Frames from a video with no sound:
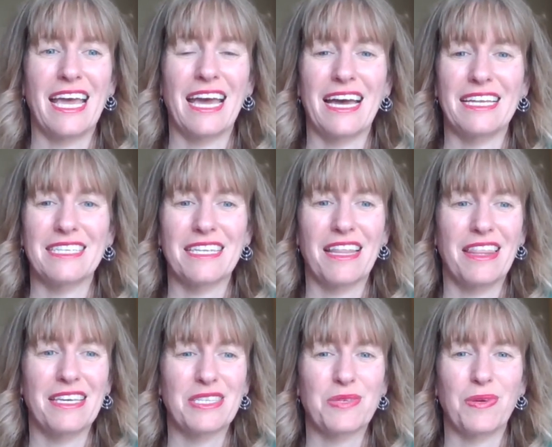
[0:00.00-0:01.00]
And
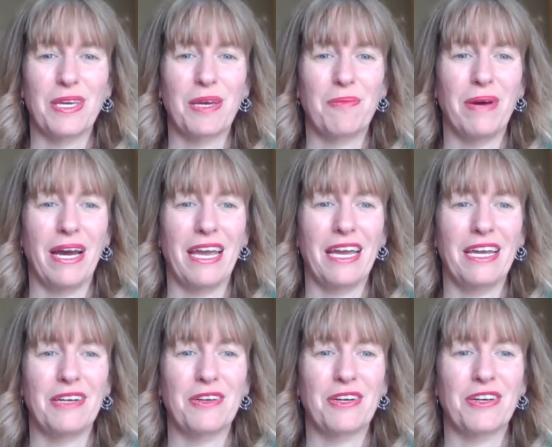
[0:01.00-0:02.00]
this week, my
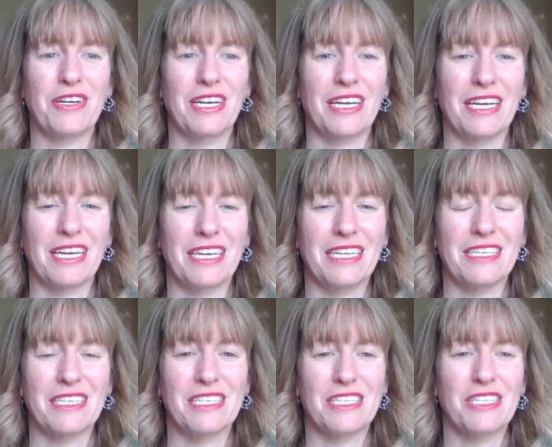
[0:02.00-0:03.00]
inner critic
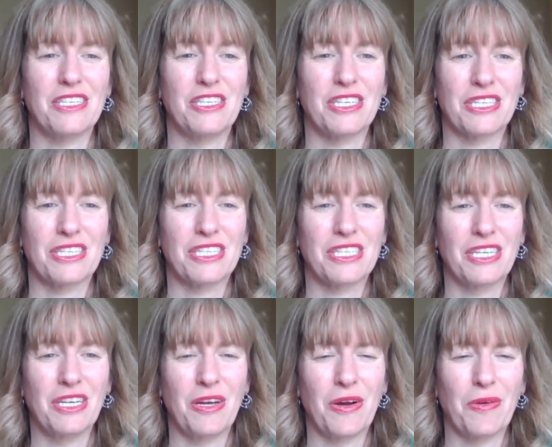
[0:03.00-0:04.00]
is
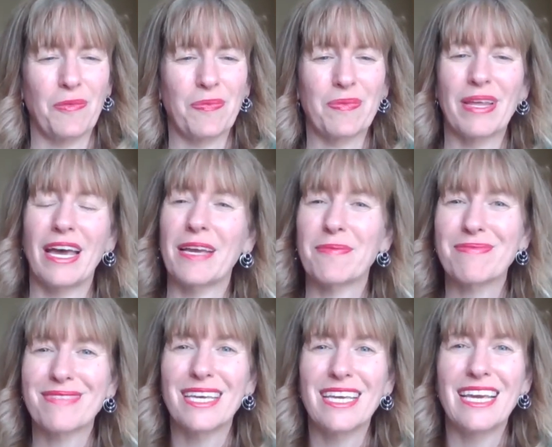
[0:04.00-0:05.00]
just, like,
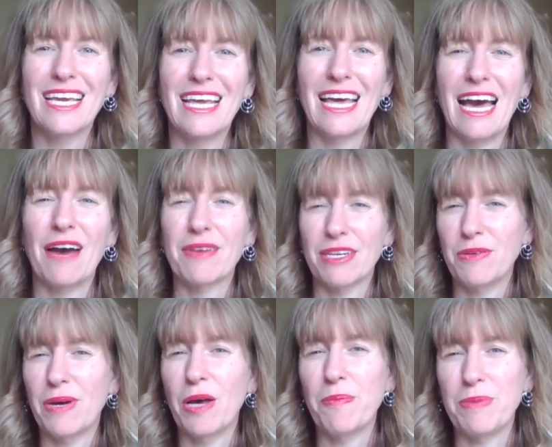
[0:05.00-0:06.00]
how can
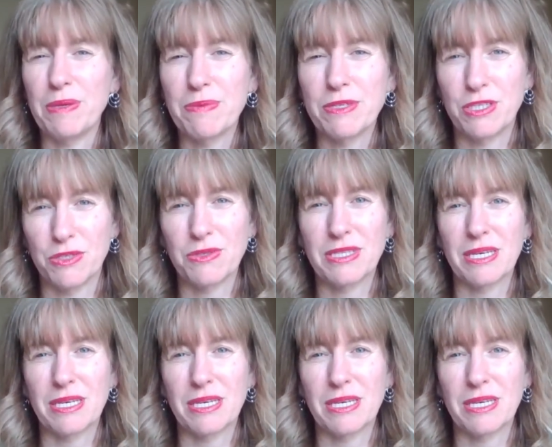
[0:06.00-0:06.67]
you help people do